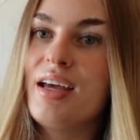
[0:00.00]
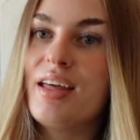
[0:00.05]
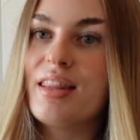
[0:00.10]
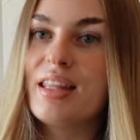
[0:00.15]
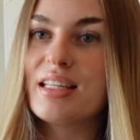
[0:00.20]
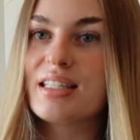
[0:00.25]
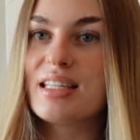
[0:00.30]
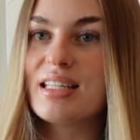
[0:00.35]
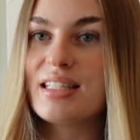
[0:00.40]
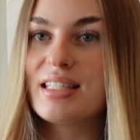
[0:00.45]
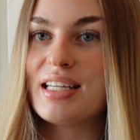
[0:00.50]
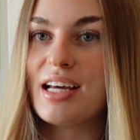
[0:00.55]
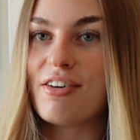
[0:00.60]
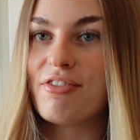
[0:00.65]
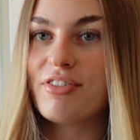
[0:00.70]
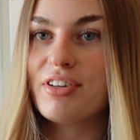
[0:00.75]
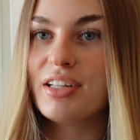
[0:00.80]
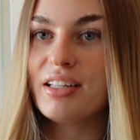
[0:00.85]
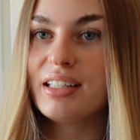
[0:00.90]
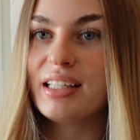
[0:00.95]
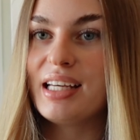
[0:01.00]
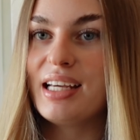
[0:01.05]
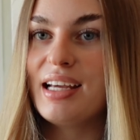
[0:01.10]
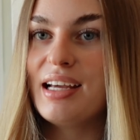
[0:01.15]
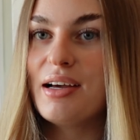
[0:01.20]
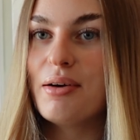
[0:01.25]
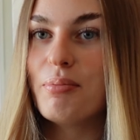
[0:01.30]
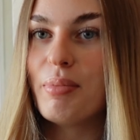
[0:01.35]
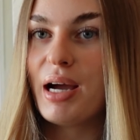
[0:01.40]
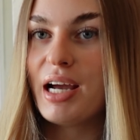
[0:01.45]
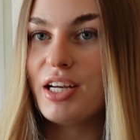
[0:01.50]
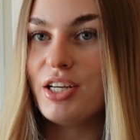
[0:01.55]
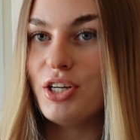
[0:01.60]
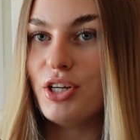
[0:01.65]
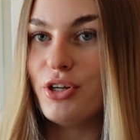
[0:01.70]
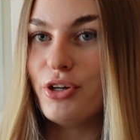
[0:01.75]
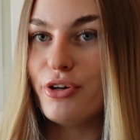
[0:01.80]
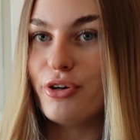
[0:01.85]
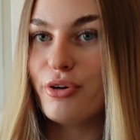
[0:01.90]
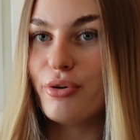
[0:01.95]
This is definitely my
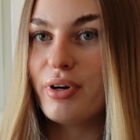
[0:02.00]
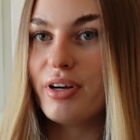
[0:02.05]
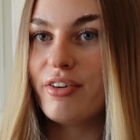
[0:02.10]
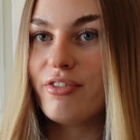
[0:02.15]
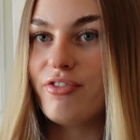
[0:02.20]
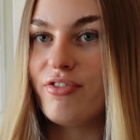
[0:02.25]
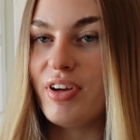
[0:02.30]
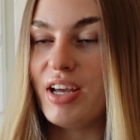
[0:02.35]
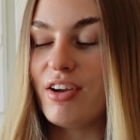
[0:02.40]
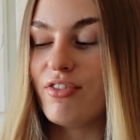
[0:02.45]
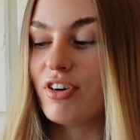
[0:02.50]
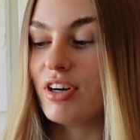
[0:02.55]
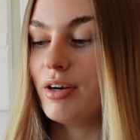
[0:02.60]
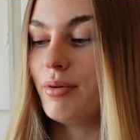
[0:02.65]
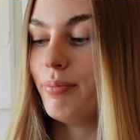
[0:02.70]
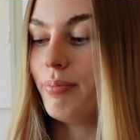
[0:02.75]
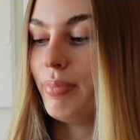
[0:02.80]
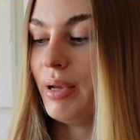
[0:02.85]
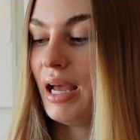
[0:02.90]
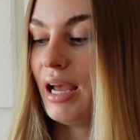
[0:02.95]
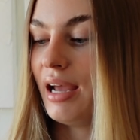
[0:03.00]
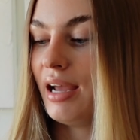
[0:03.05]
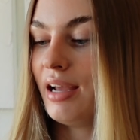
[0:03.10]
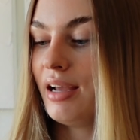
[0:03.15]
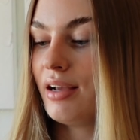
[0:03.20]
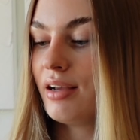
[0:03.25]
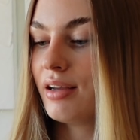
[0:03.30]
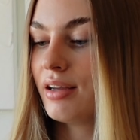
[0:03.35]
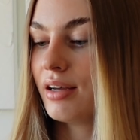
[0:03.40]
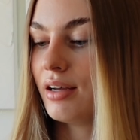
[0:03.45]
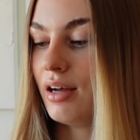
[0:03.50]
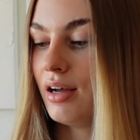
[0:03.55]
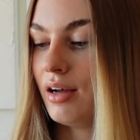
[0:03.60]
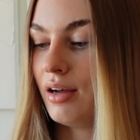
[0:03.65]
new favorite bag.